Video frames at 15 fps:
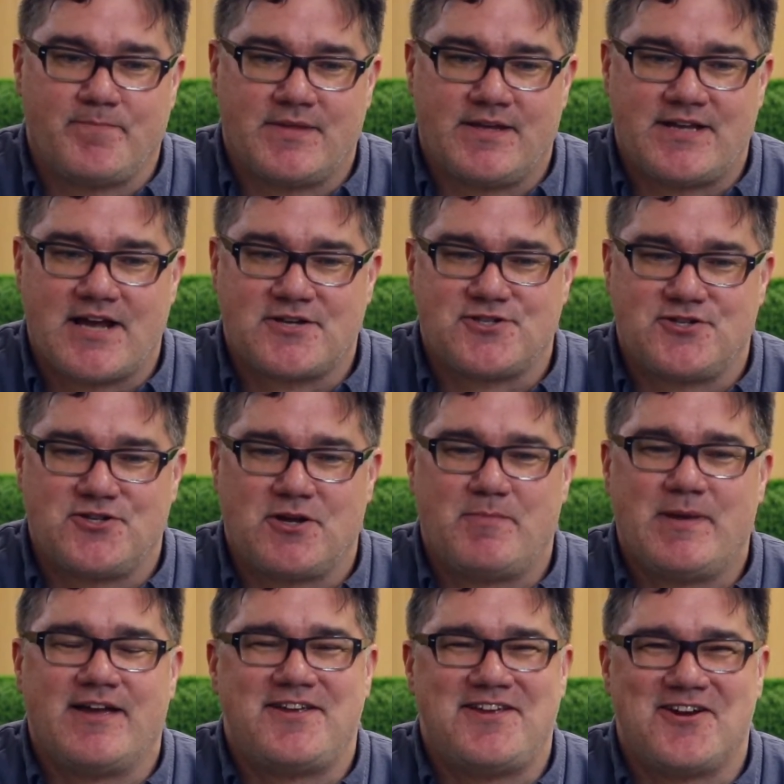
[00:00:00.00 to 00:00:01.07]
It actually took
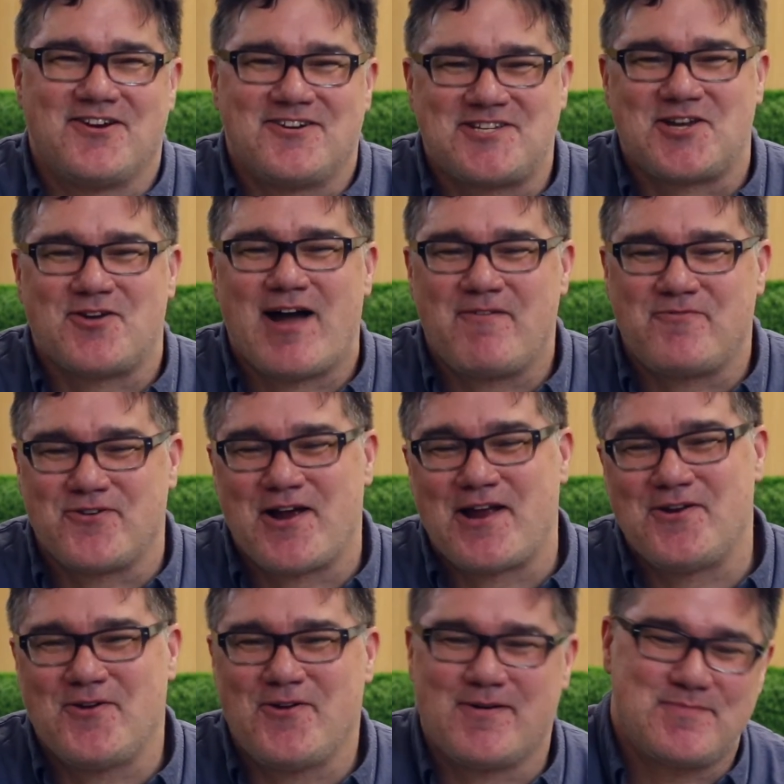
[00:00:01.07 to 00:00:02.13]
me a year or two after I
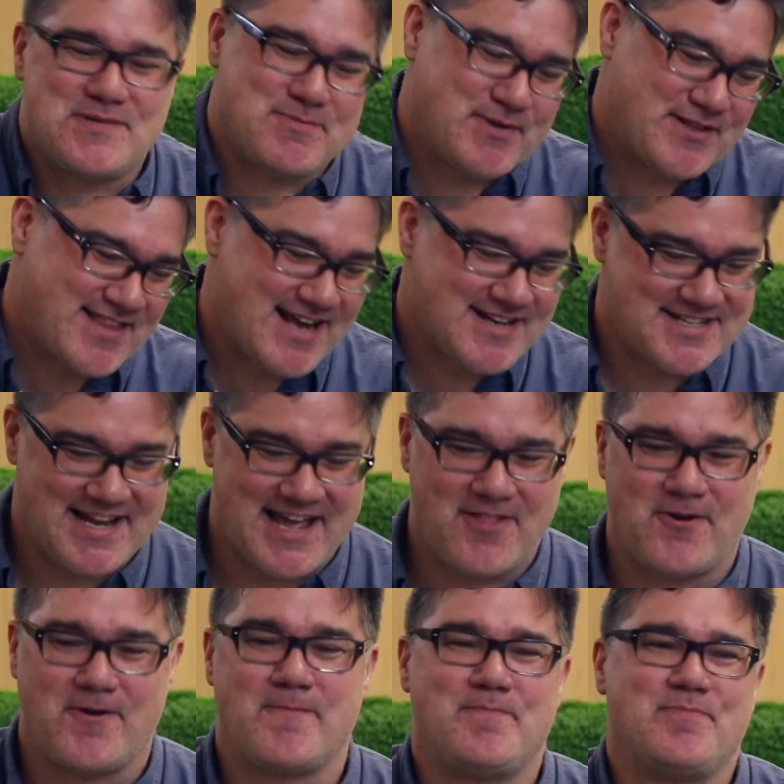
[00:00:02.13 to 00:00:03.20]
knew him to put that
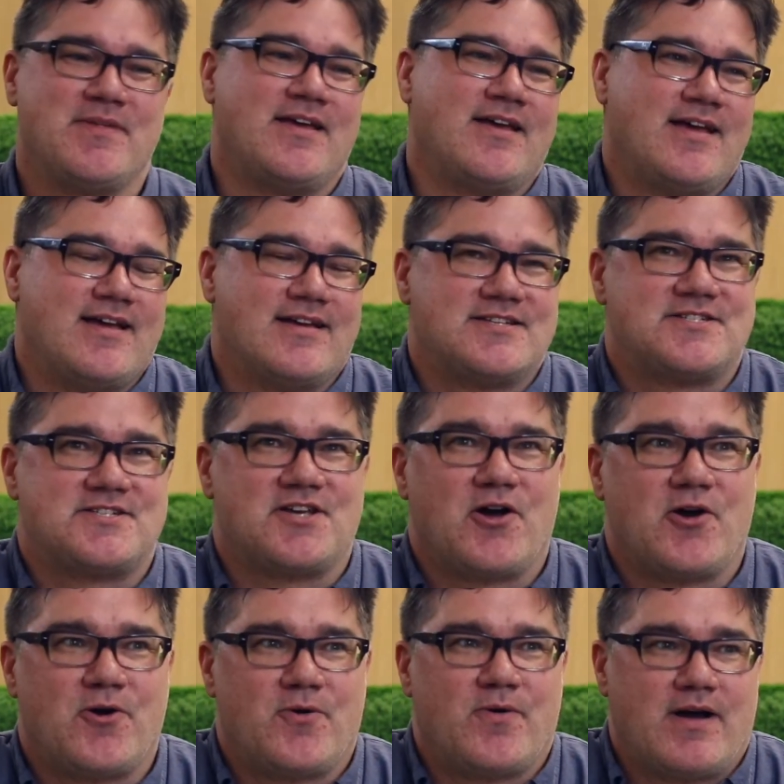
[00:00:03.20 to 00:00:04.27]
together.
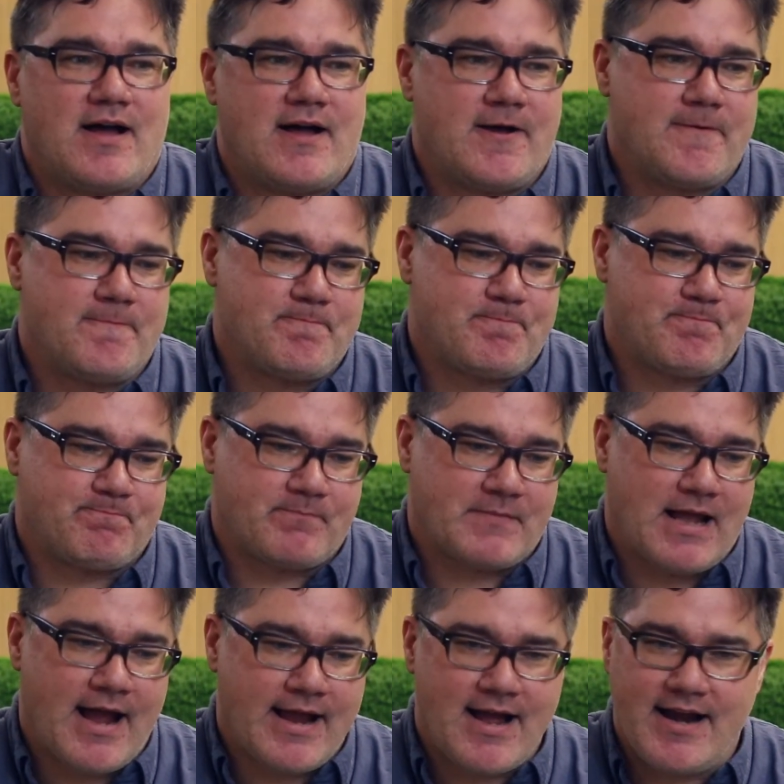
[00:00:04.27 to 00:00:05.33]
So
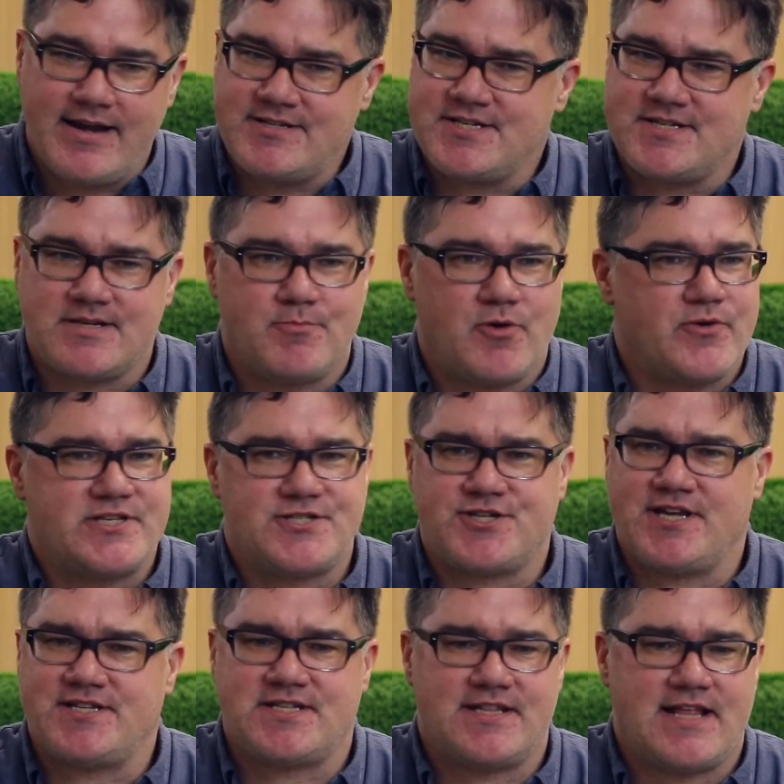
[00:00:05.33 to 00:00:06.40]
I kind of just am always
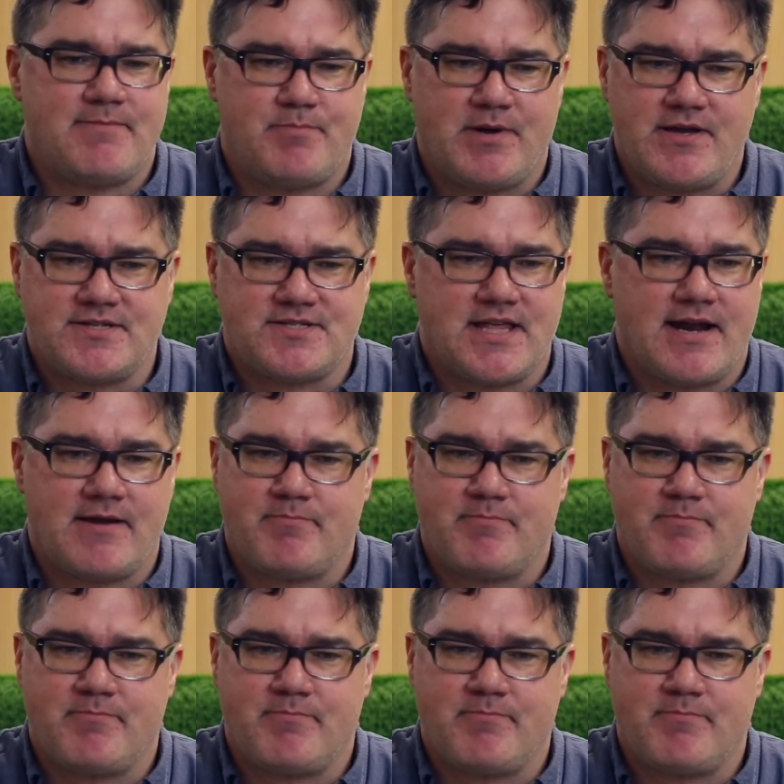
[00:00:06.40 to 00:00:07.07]
chasing that buzz, that